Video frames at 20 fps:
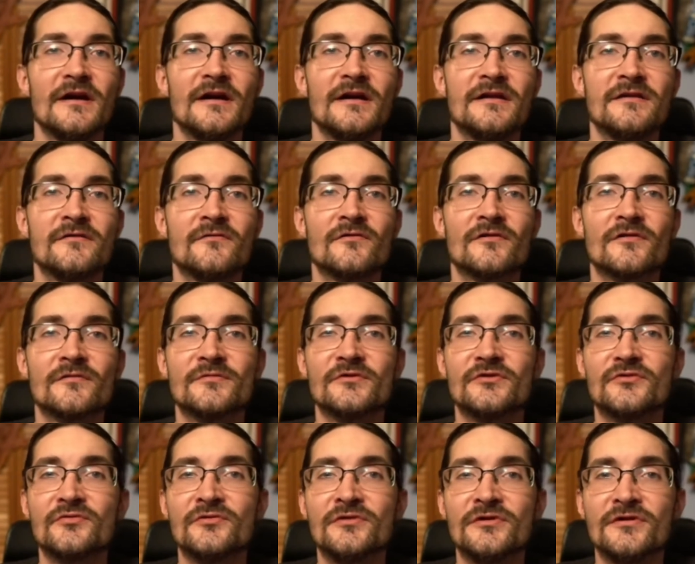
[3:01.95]
anywhere
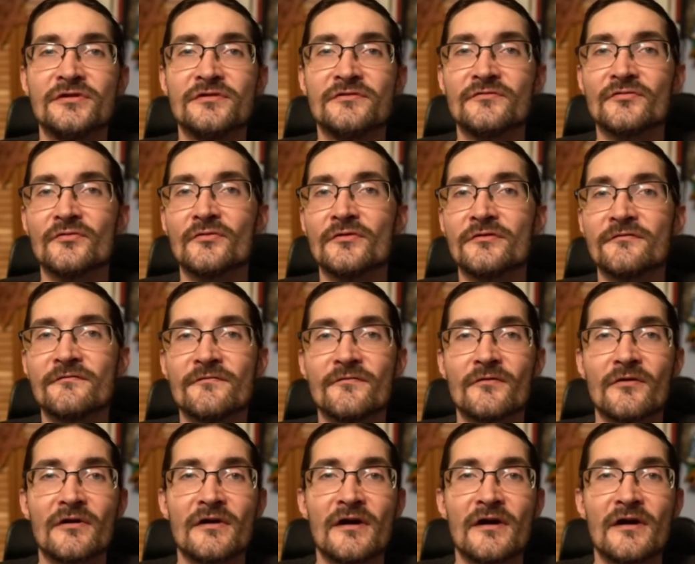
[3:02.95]
between 24